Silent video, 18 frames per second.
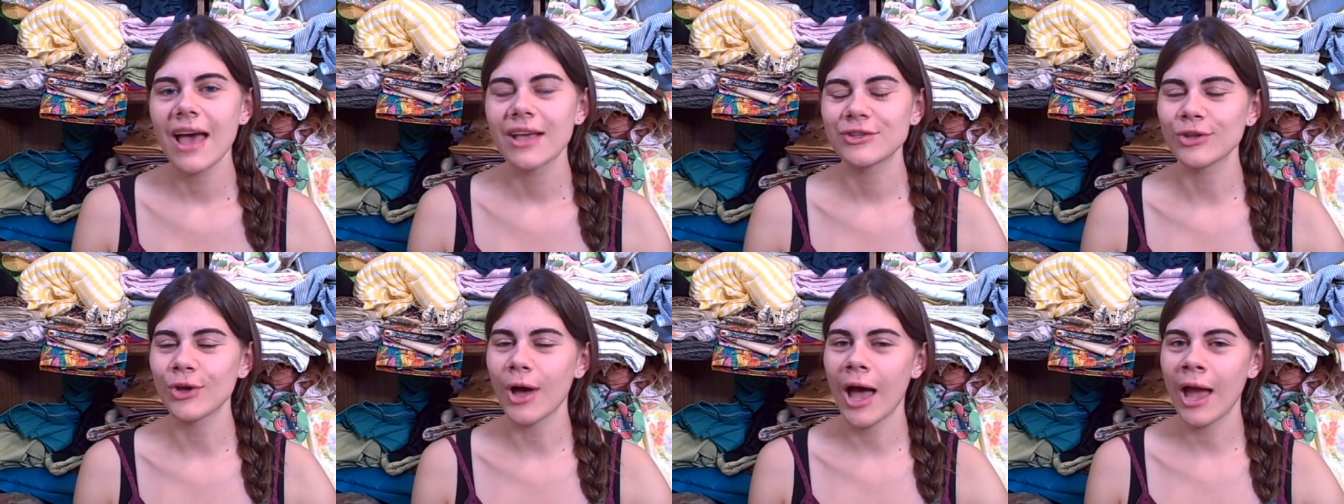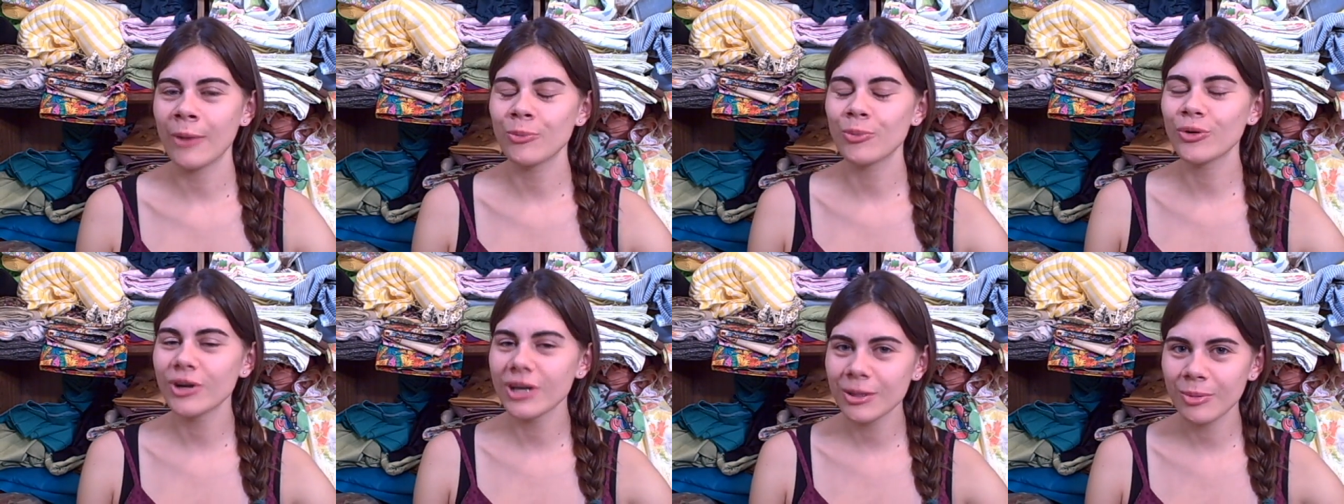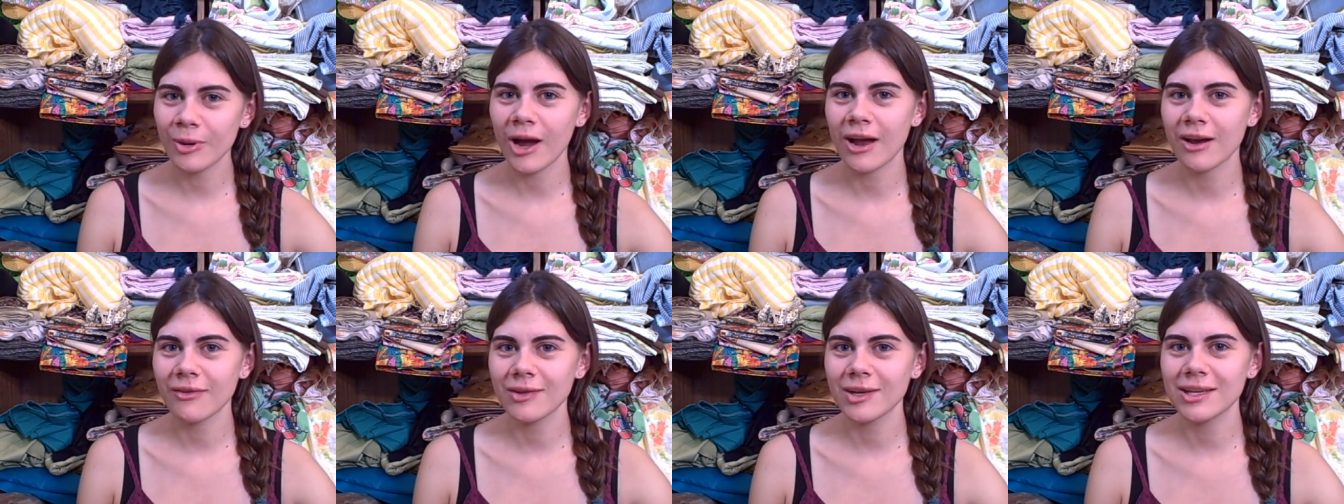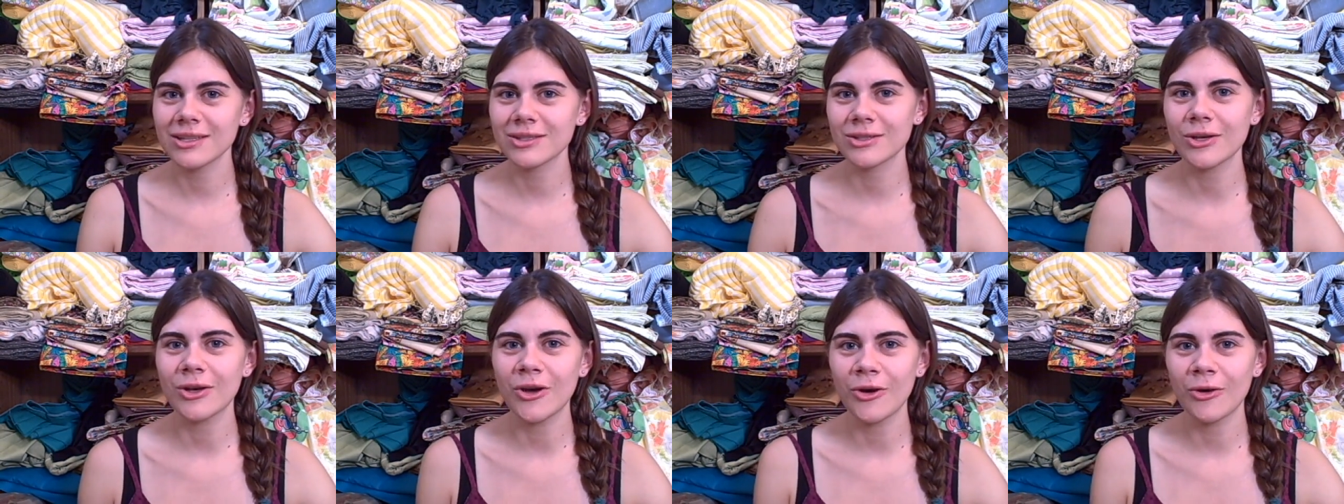So I'm pretty proud of it,
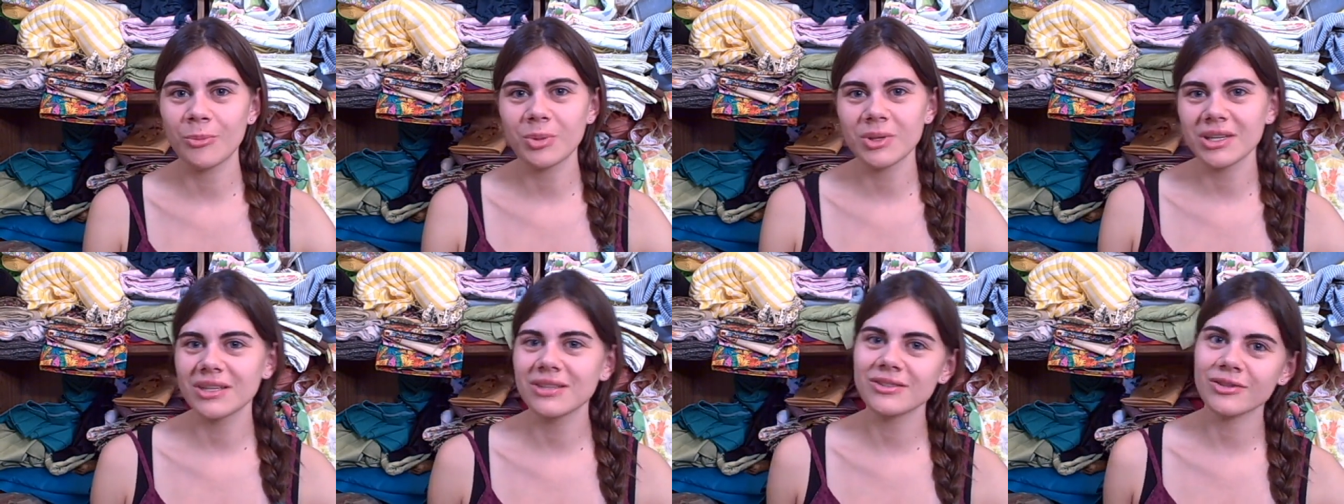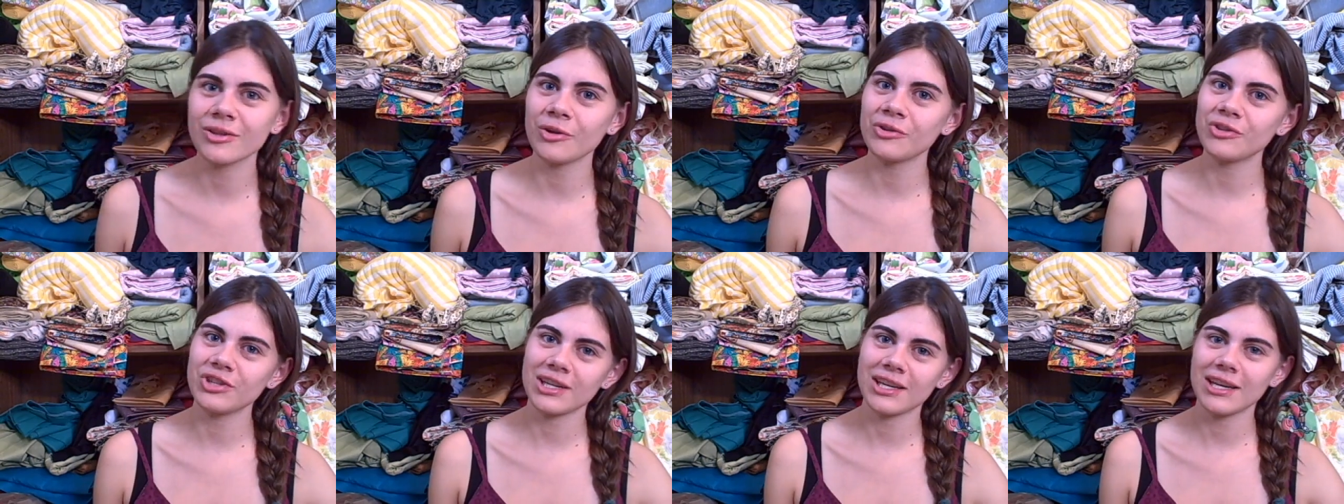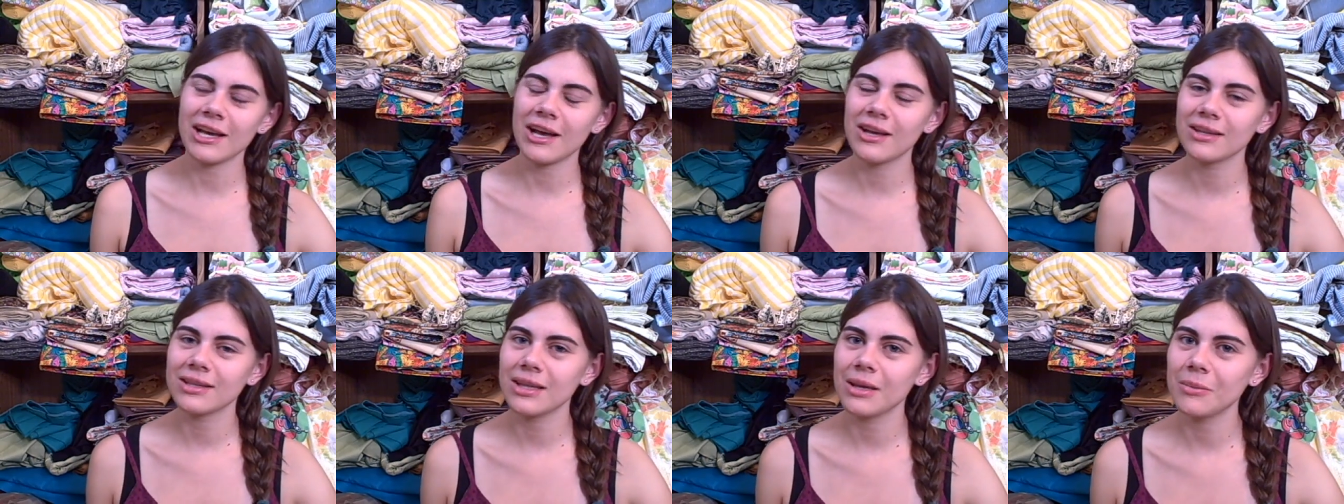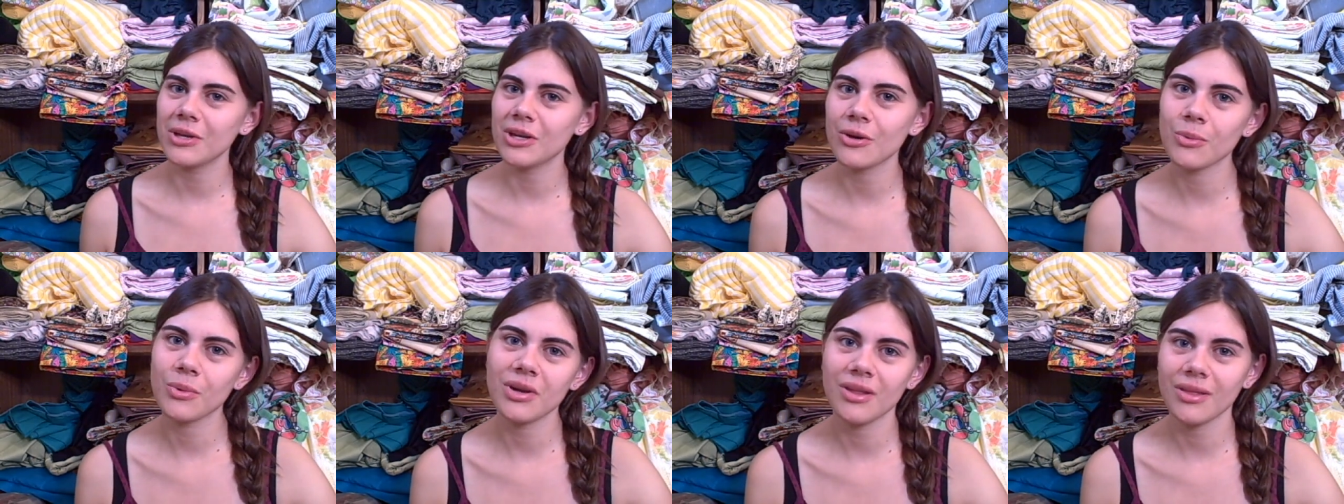so please go check it out and let me
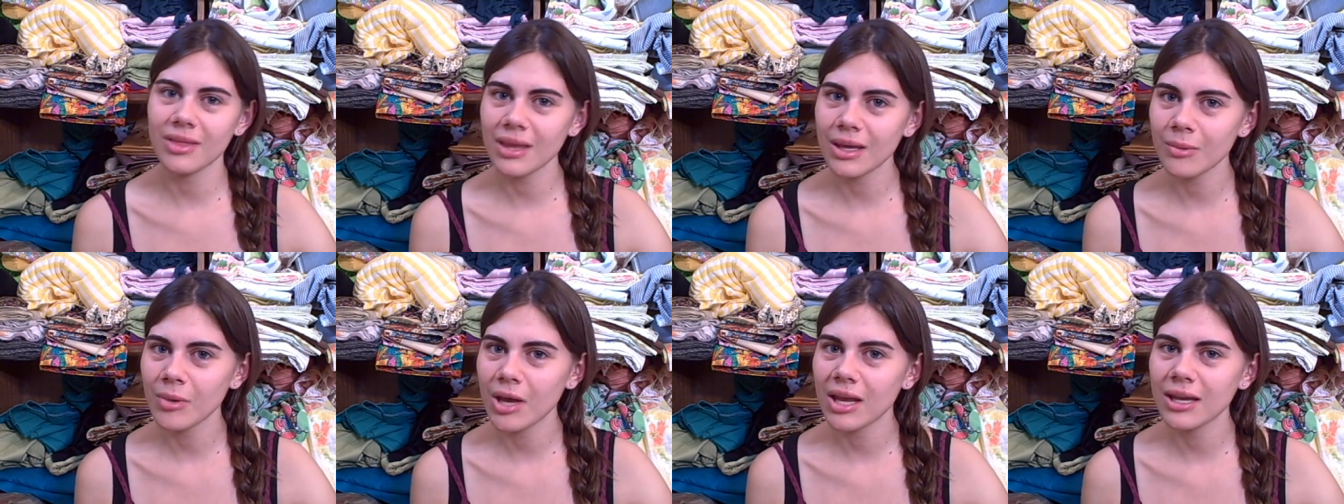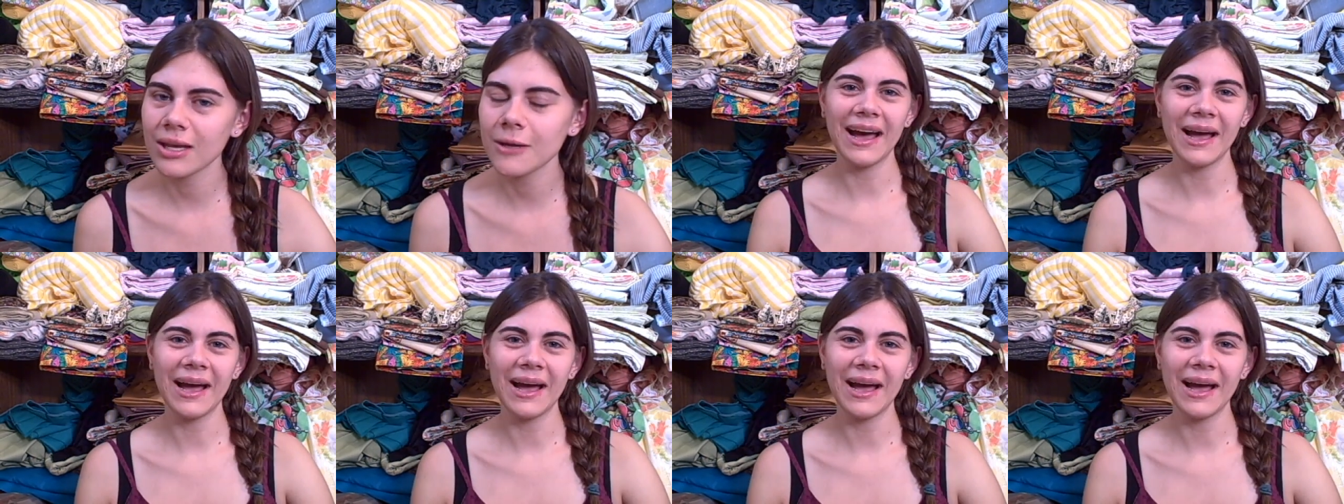know what you think about it.